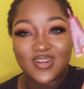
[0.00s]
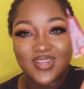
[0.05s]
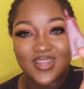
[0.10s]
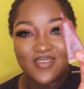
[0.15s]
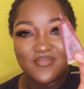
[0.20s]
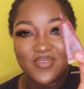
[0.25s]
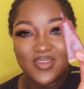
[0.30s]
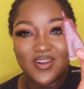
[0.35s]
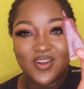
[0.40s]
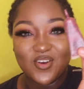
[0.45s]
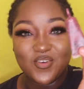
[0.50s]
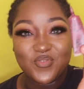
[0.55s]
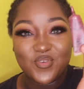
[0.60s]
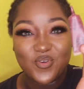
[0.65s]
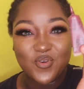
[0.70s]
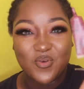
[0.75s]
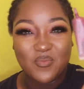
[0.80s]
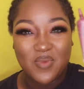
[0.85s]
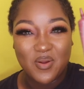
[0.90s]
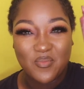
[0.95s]
or let me know if
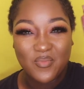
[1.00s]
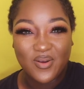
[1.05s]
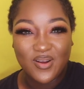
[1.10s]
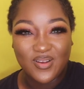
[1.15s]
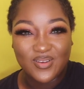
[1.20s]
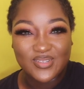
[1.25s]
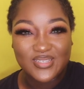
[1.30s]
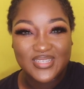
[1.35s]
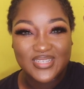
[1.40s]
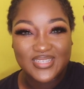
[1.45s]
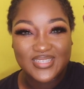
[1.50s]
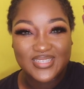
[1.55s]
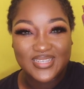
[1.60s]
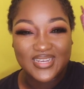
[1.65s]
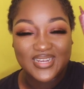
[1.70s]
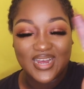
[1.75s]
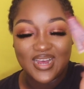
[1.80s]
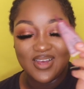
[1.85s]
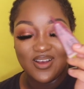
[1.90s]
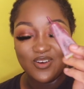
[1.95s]
you remember
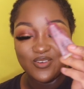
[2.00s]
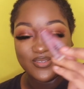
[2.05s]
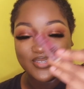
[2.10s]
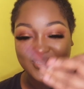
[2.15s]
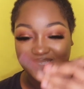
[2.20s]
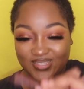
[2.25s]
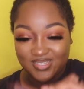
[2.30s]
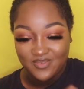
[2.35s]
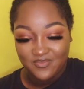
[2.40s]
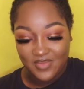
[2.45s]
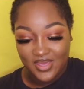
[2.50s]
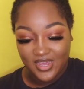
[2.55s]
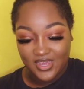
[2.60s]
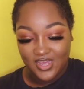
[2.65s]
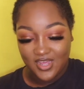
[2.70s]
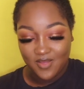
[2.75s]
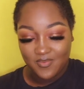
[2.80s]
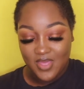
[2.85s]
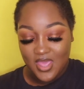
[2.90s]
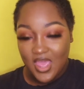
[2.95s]
OCC
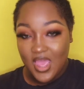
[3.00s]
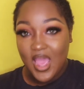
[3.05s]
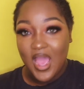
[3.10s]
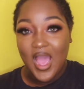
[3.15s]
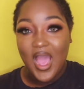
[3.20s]
makeup.